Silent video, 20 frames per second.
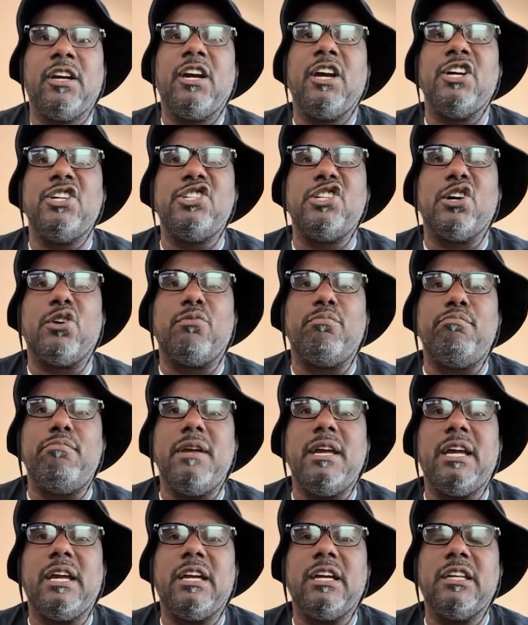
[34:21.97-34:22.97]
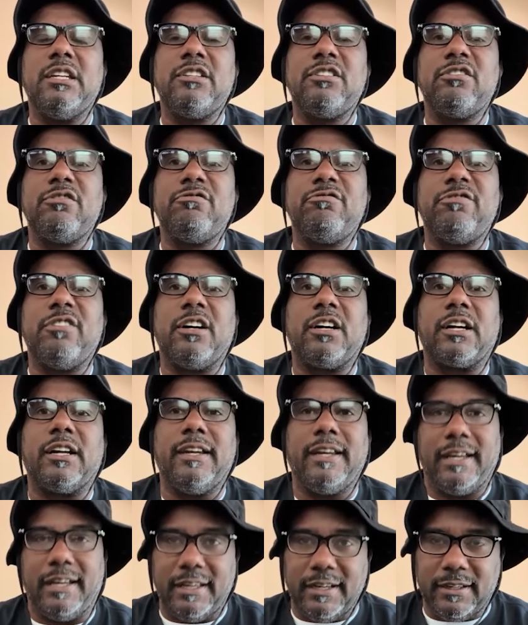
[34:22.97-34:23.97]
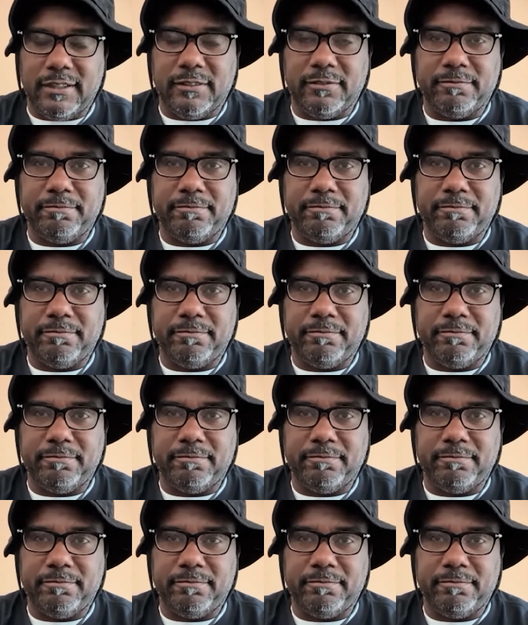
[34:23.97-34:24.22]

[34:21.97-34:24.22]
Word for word: is your biggest fucking hater.